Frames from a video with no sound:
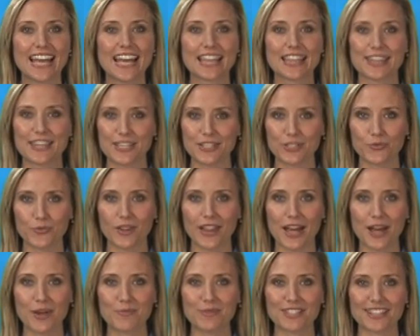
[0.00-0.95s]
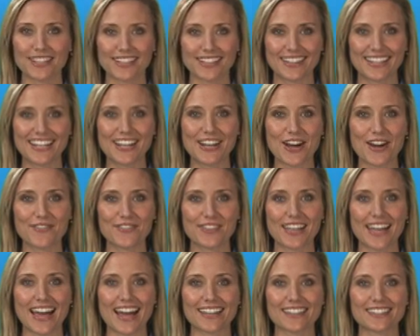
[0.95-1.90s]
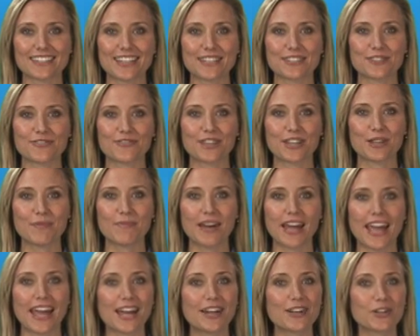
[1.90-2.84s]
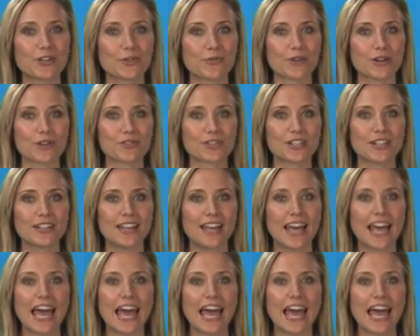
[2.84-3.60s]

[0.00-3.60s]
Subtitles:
This will help to clean off the excess film and corrosion